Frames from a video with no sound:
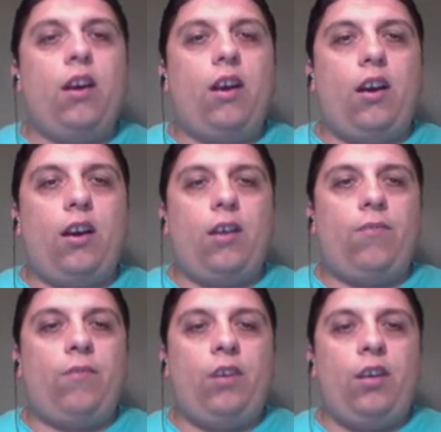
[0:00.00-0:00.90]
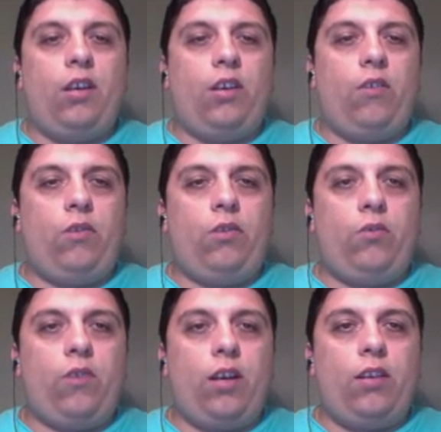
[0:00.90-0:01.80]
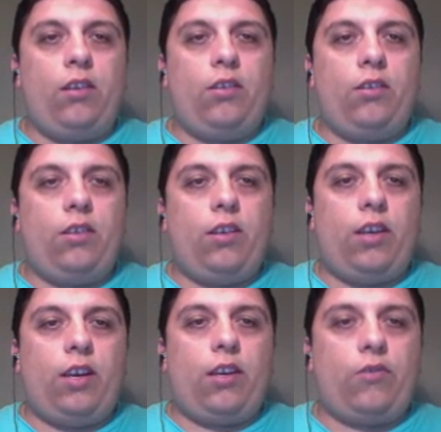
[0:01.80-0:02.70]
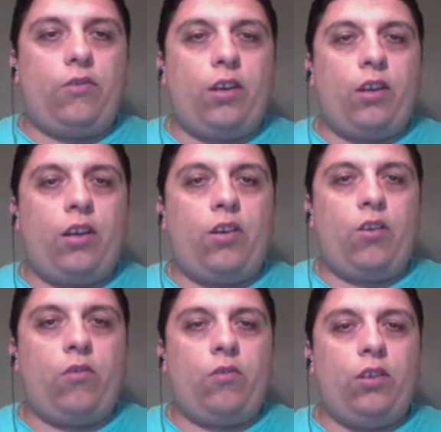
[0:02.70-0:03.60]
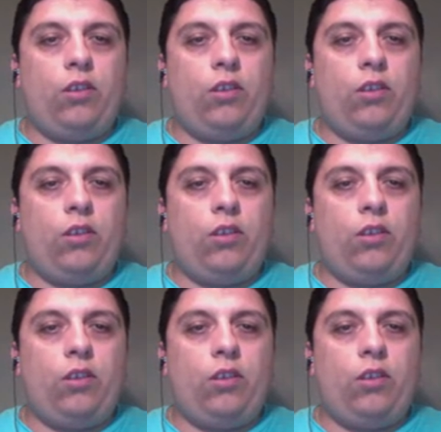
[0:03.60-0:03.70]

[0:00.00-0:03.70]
Uh, you need to add this extra code.